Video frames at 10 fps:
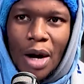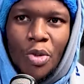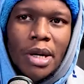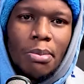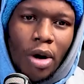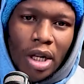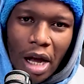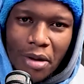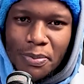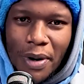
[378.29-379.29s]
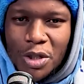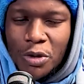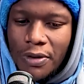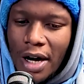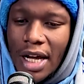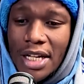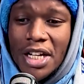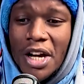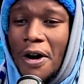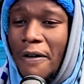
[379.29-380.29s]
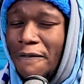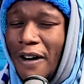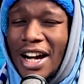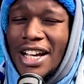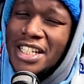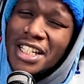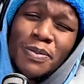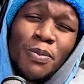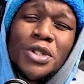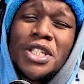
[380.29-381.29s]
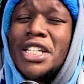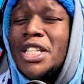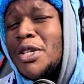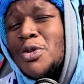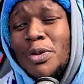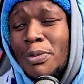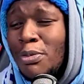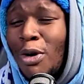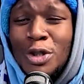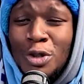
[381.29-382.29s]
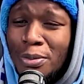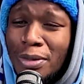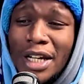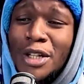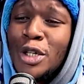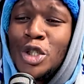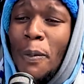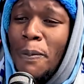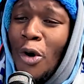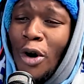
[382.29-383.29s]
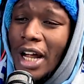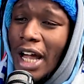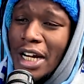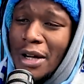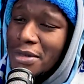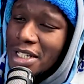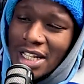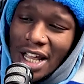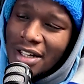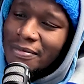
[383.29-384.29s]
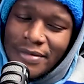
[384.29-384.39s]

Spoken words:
And when the ball comes back to Vargas, Vargas just puts it into the bottom, like in the top corner. And I'm just like,